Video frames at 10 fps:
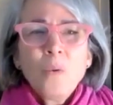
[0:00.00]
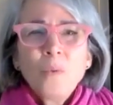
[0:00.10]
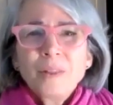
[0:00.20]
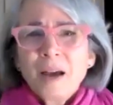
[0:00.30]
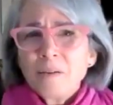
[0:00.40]

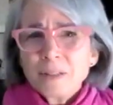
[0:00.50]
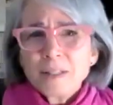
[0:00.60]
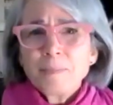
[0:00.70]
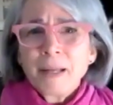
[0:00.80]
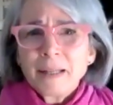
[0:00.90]
without
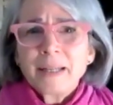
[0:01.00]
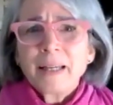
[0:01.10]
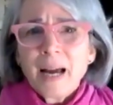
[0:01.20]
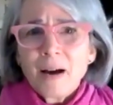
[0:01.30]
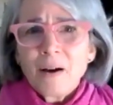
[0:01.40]
spelling
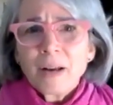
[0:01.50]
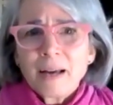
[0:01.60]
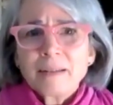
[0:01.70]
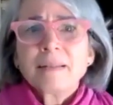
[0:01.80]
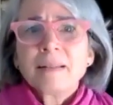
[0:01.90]
it out
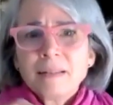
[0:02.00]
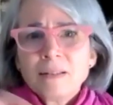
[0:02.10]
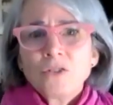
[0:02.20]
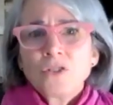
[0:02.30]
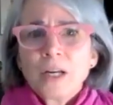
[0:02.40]
as, this
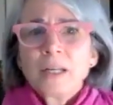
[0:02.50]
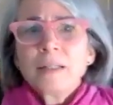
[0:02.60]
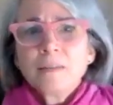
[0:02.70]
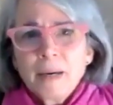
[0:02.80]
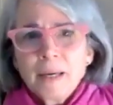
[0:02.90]
is
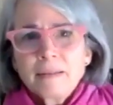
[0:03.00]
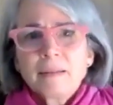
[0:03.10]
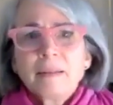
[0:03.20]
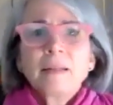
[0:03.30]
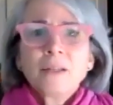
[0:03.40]
Chinese
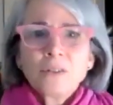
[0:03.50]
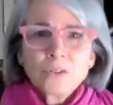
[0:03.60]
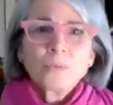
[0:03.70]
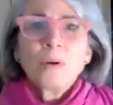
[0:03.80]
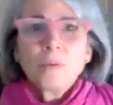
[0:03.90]
medicine,
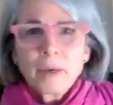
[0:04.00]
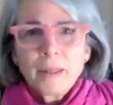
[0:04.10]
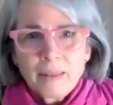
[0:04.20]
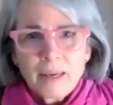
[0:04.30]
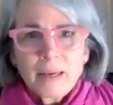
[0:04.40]
here's what we
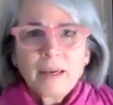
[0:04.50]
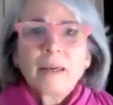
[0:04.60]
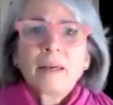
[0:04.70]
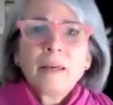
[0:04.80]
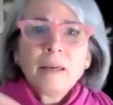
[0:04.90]
think,
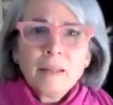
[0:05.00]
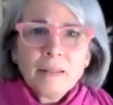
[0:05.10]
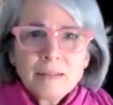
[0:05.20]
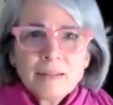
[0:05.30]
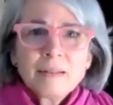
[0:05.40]

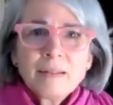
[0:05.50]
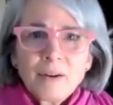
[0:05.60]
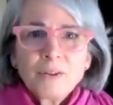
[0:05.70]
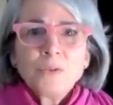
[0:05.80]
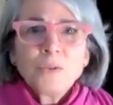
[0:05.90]
this is
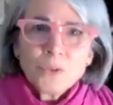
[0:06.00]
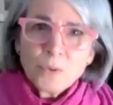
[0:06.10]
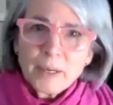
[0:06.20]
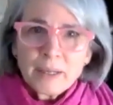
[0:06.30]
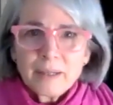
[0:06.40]
how you
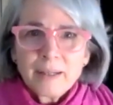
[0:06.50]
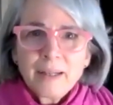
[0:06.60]
do it.